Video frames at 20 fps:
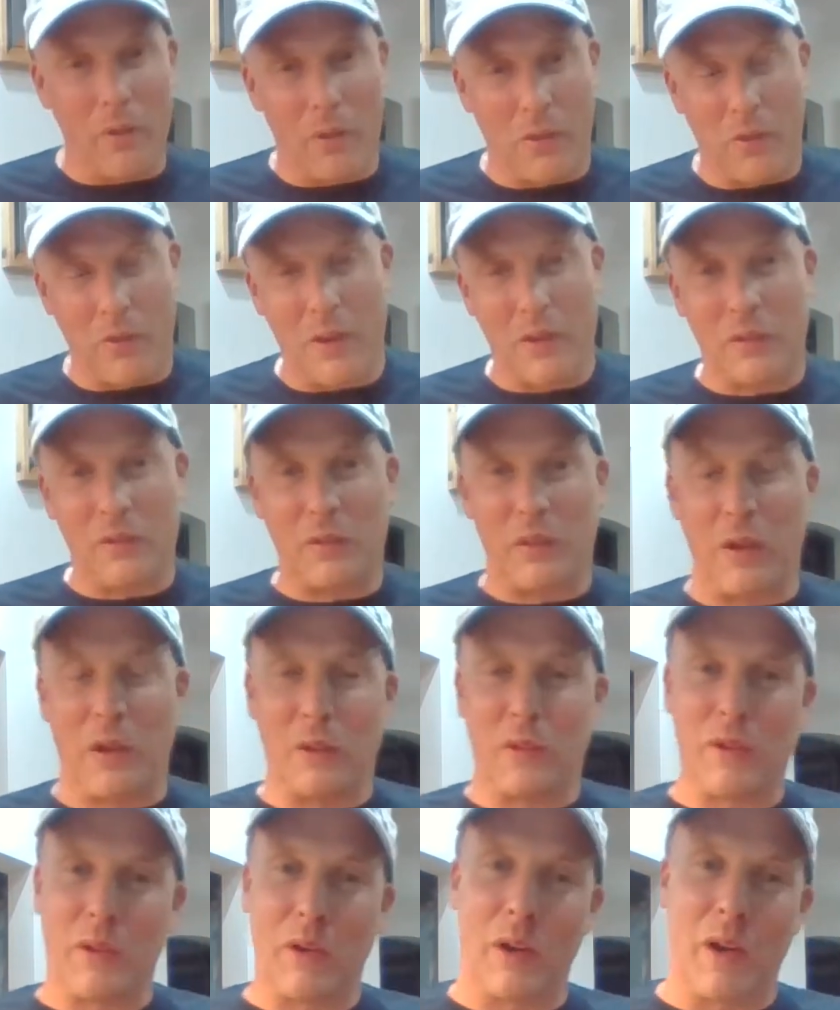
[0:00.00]
this
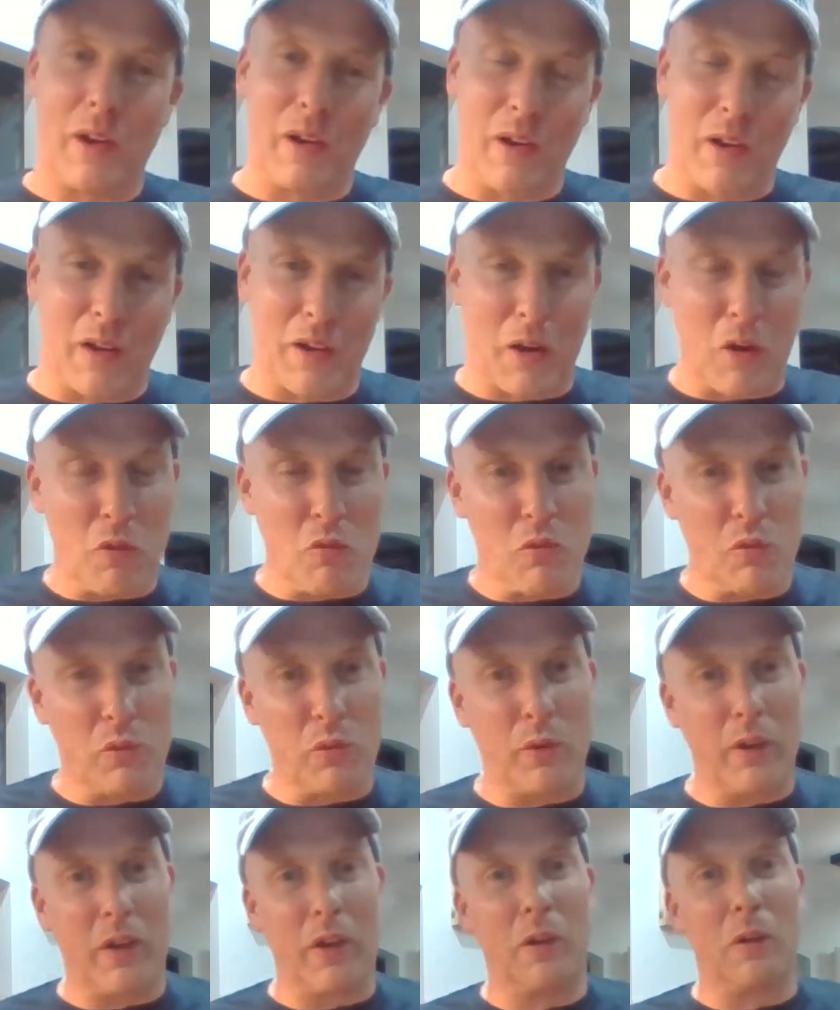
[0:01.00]
has got like a
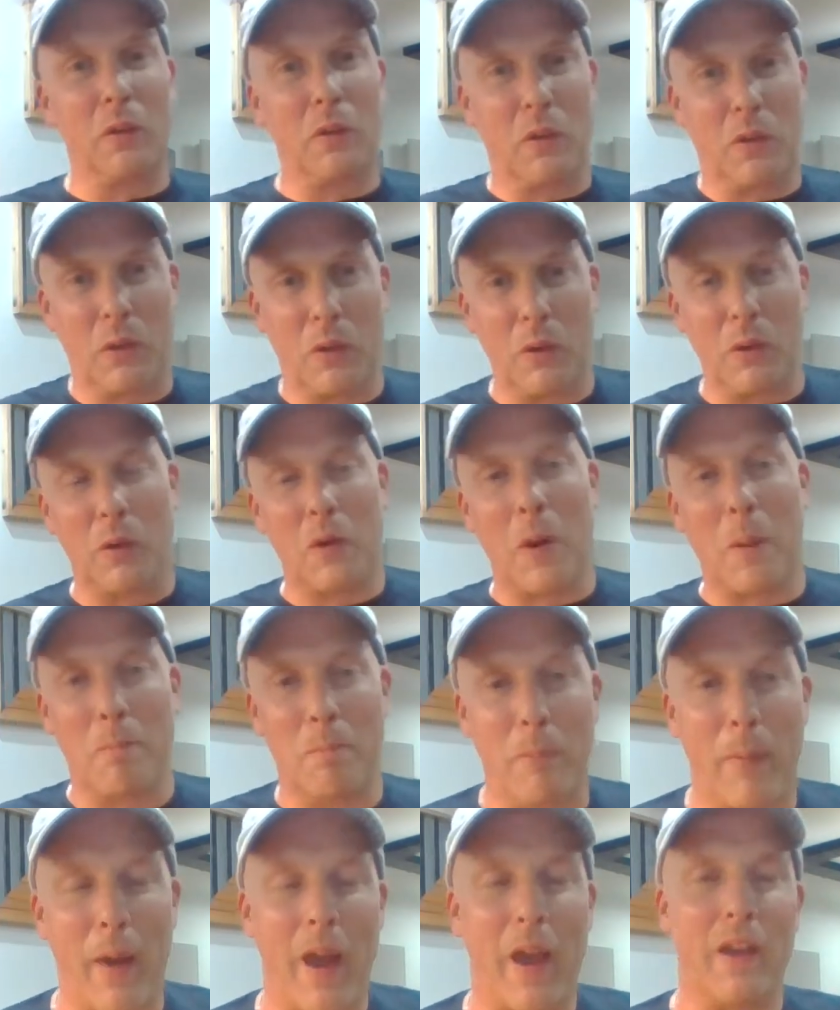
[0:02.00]
real good
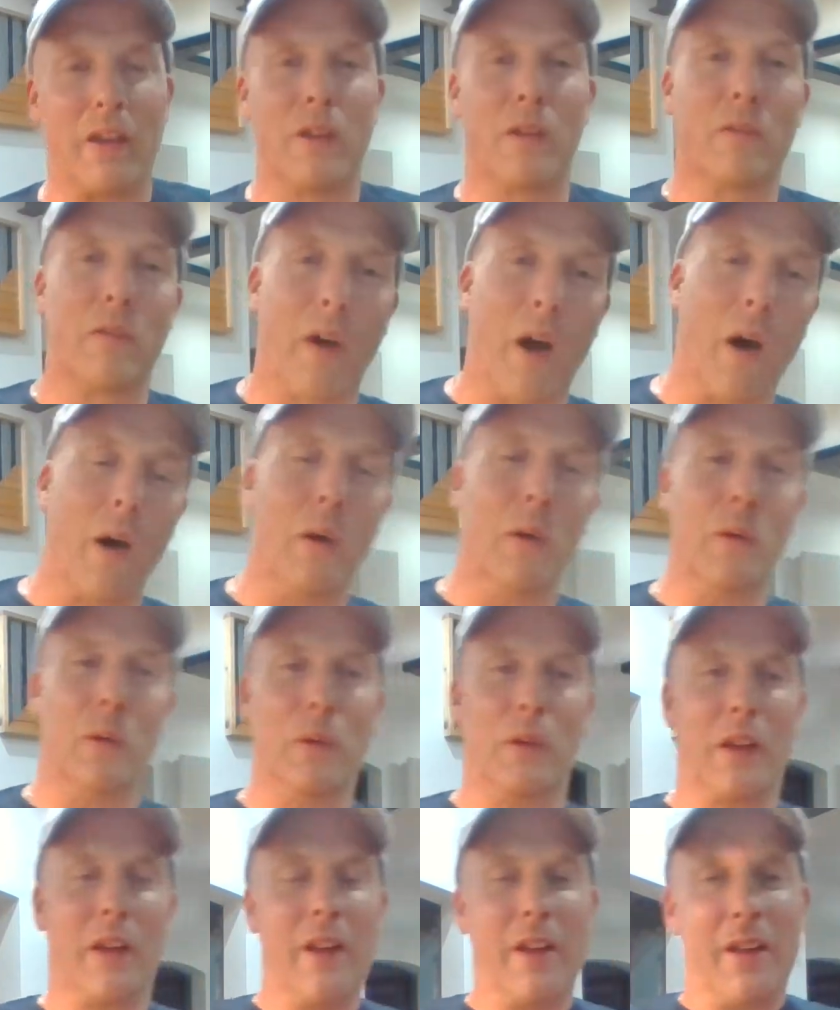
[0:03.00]
bed of oud.